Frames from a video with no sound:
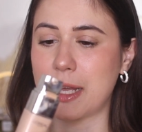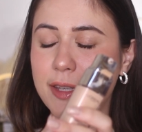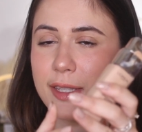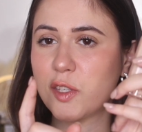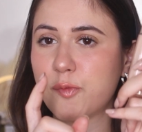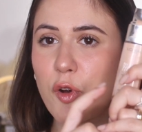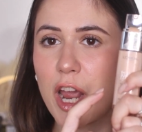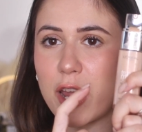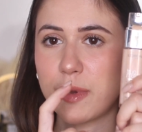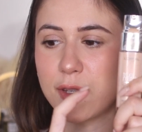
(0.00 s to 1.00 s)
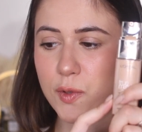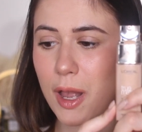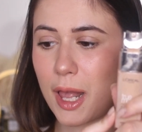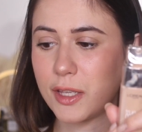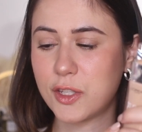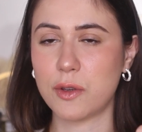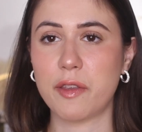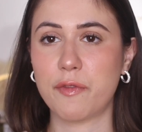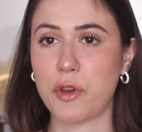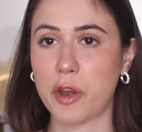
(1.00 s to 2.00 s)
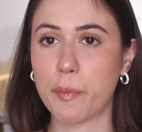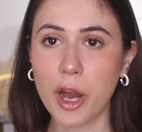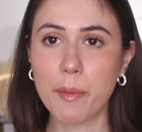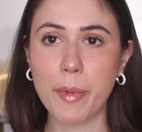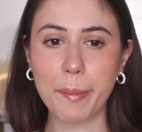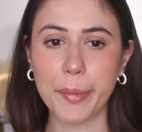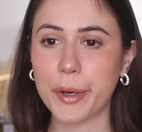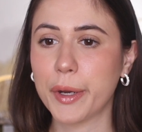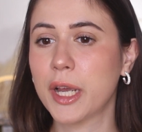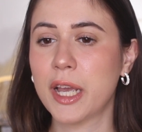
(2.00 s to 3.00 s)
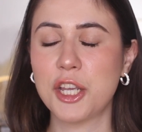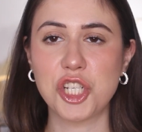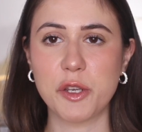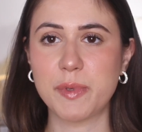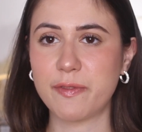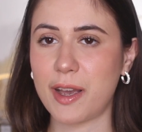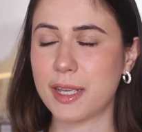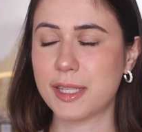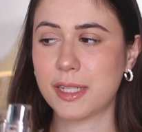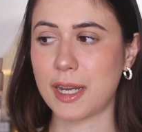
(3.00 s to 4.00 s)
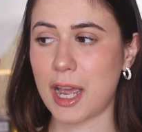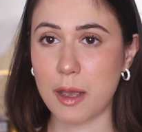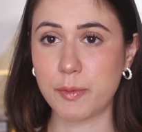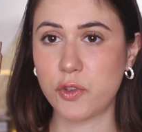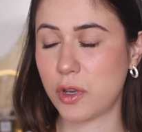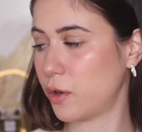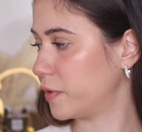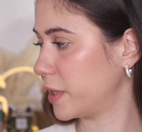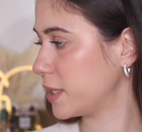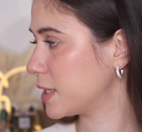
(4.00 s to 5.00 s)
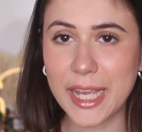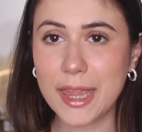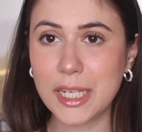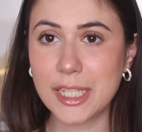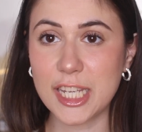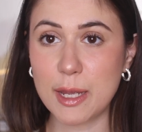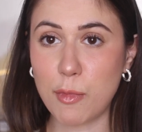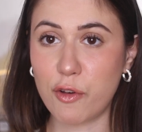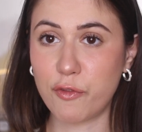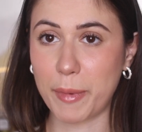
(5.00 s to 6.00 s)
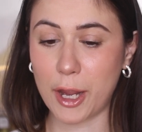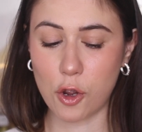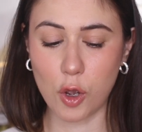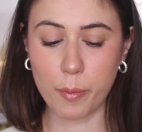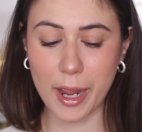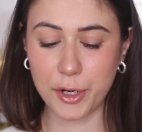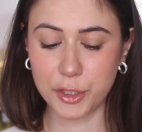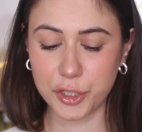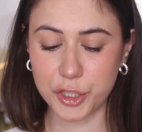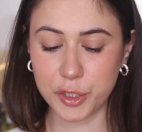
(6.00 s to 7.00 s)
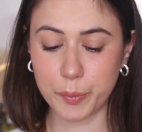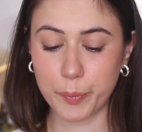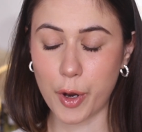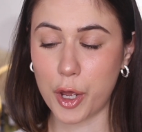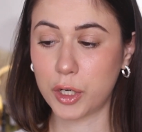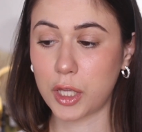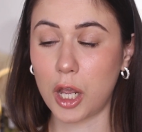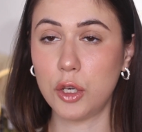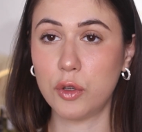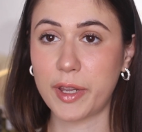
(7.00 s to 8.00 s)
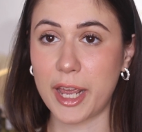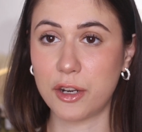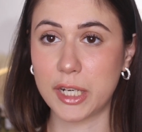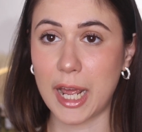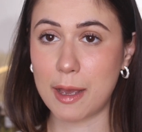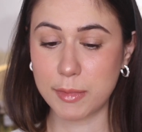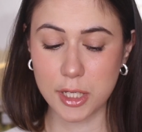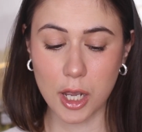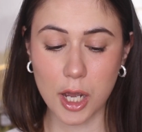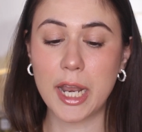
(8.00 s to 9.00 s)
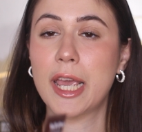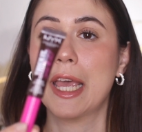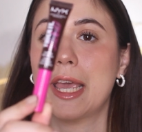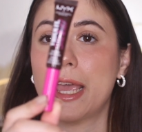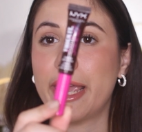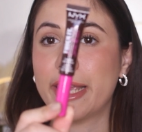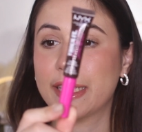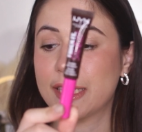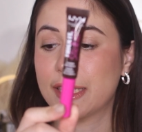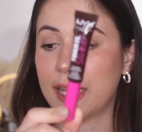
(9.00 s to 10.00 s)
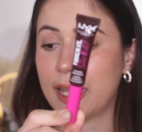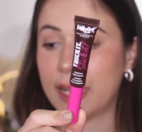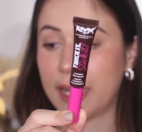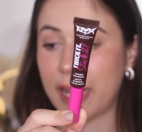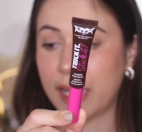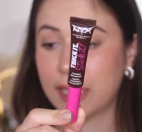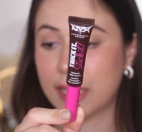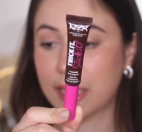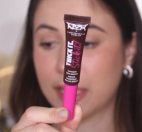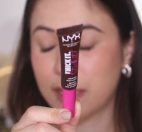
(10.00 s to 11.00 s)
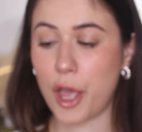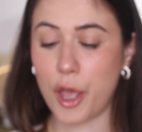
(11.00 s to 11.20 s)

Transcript: and this is Prime as well. So if you're a Prime member, ships fast, absolutely love this. In the team of makeup, another product that I love getting on Amazon, it's NYX.